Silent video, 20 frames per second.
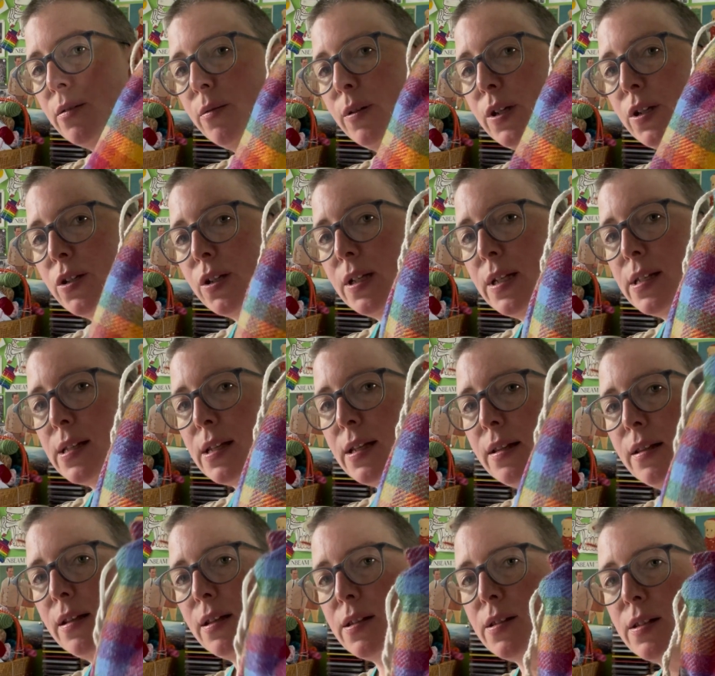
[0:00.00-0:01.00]
which is
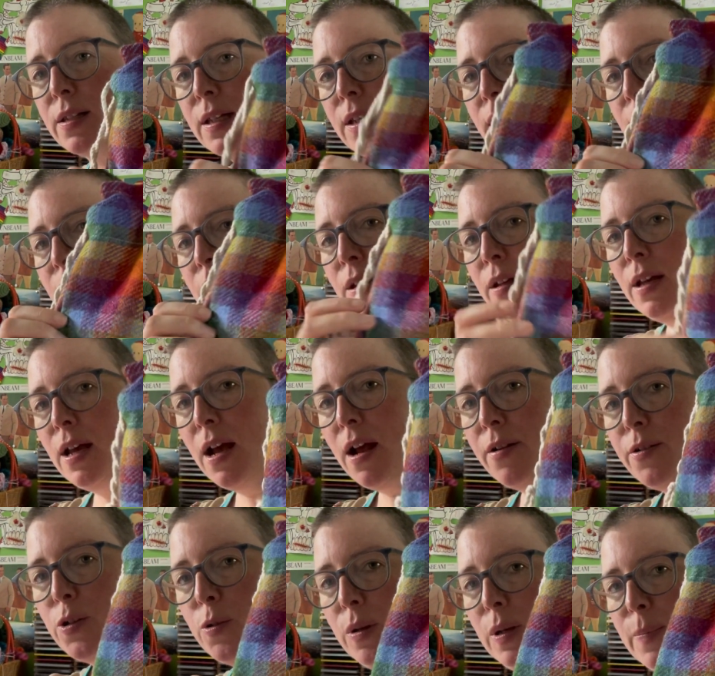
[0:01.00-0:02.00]
in this
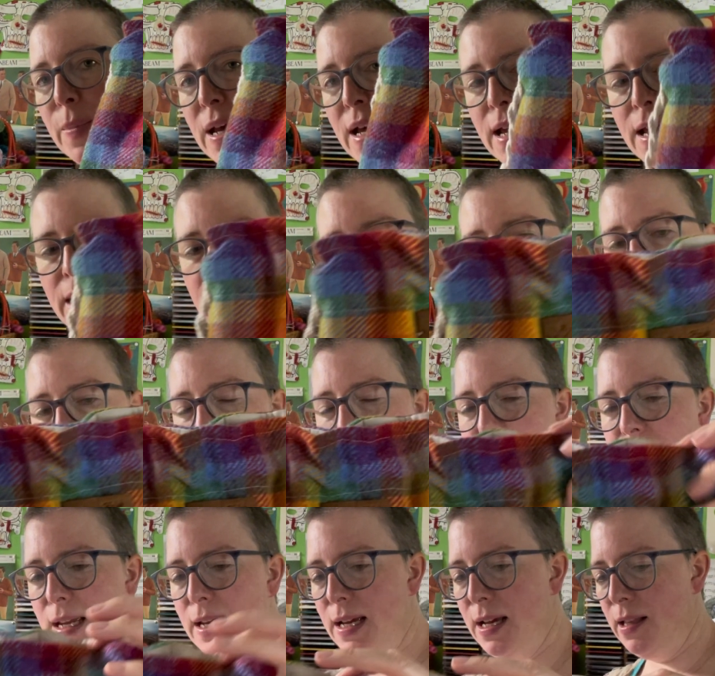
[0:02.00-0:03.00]
Harris Tweed bag
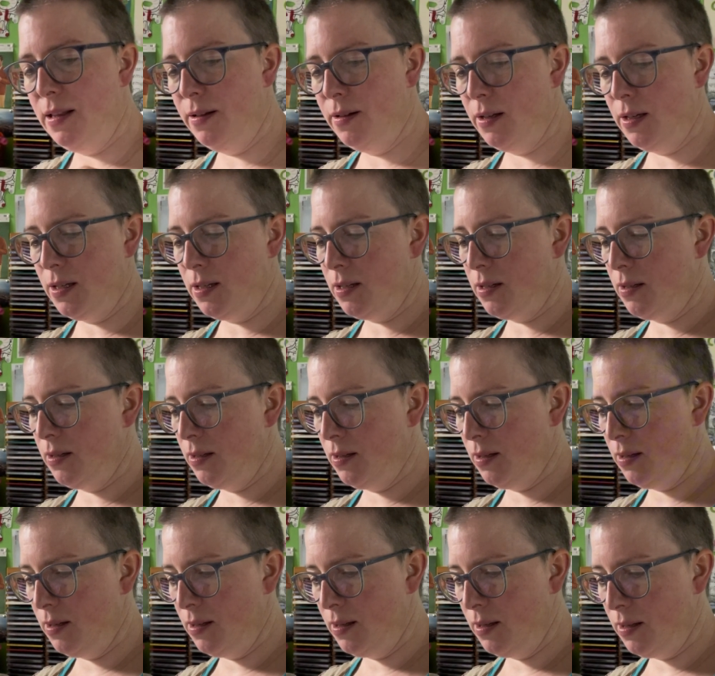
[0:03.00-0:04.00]
by Calip
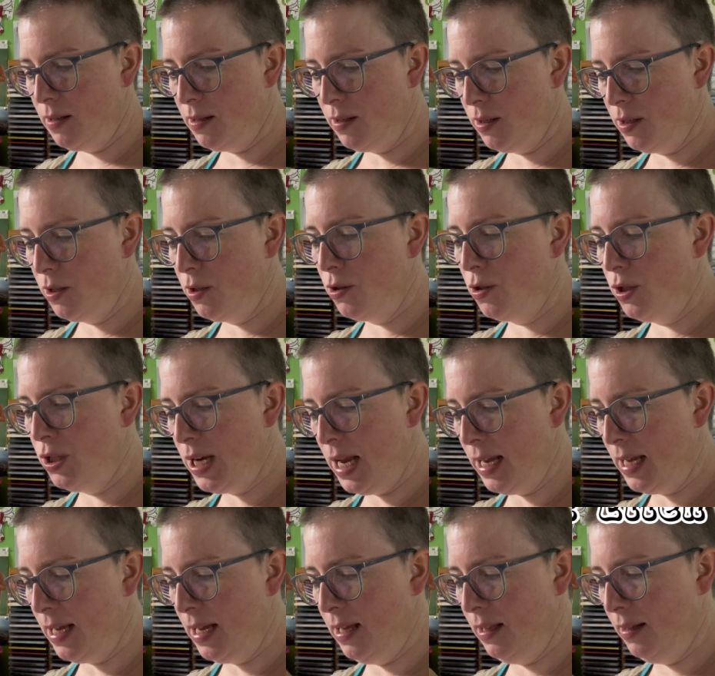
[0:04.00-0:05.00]

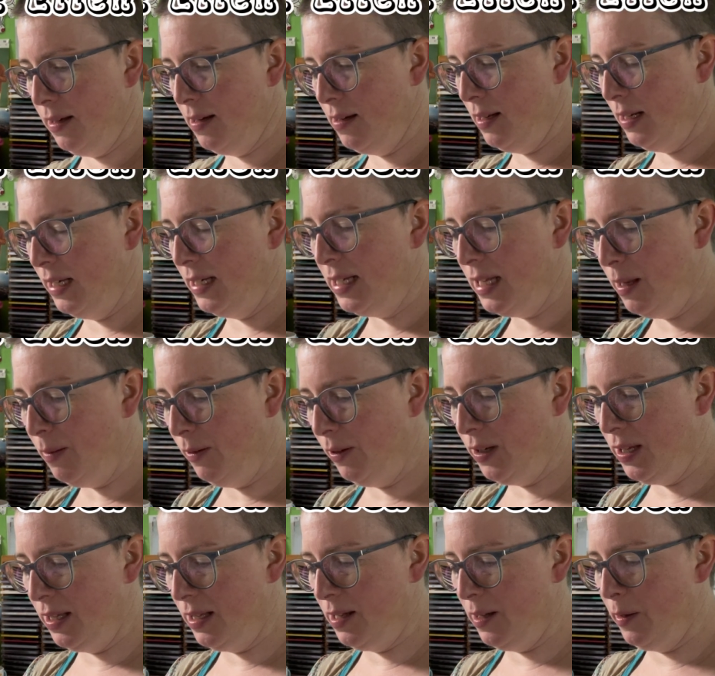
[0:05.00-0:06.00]
Schick Ellen. I need to keep
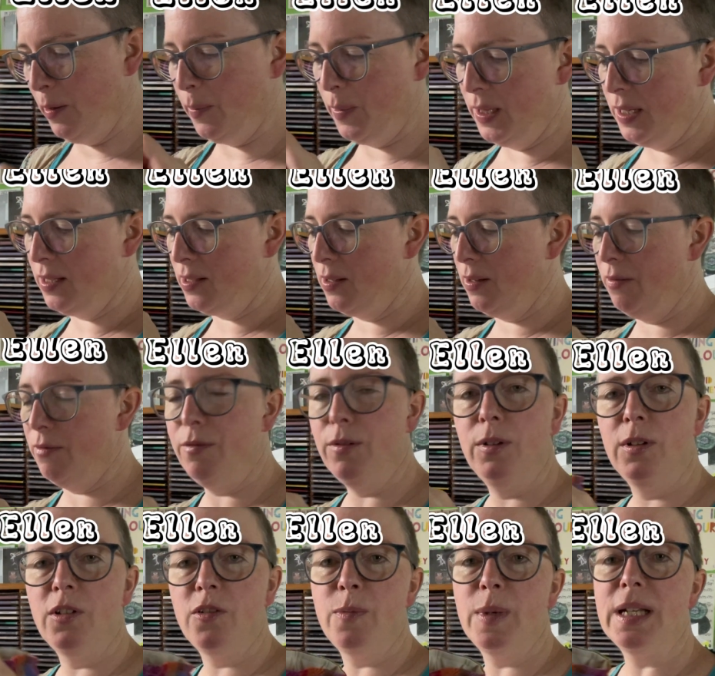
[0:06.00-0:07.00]
looking that up. It doesn't
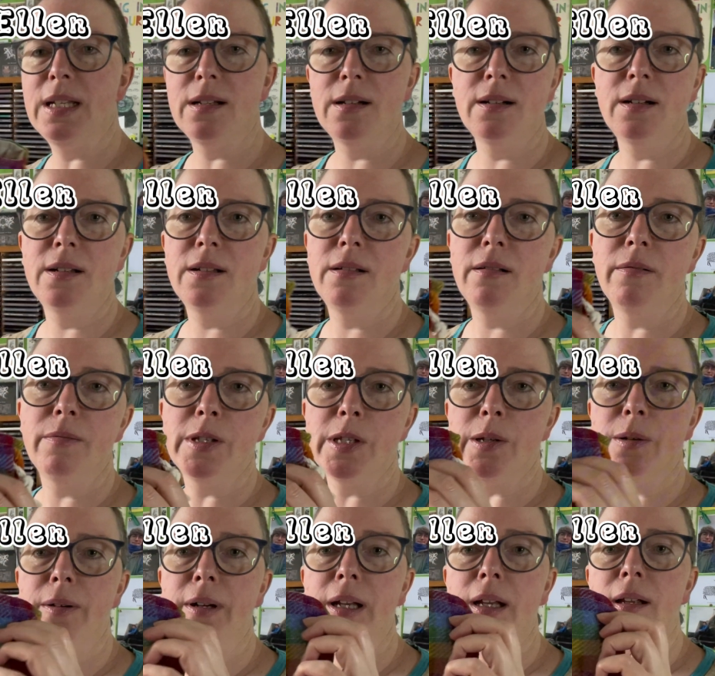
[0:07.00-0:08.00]
roll off my tongue.
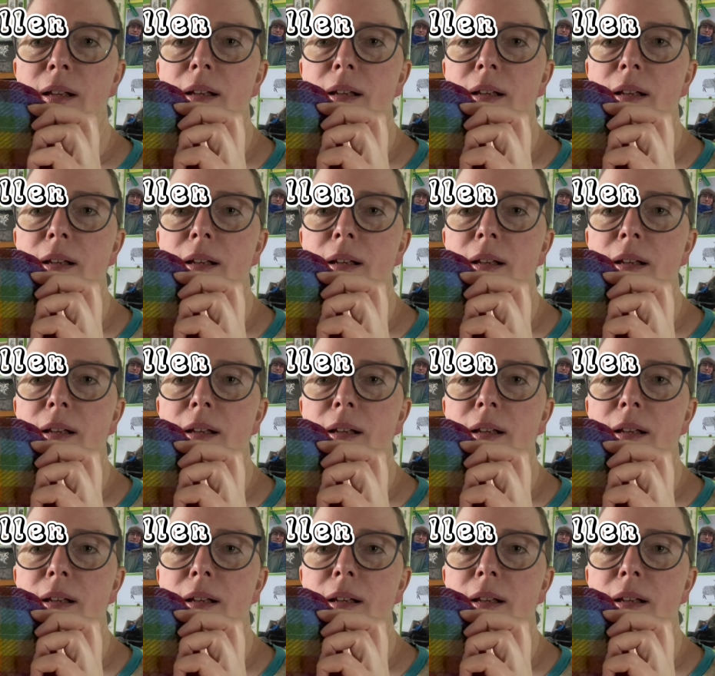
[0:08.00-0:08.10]
Sorry.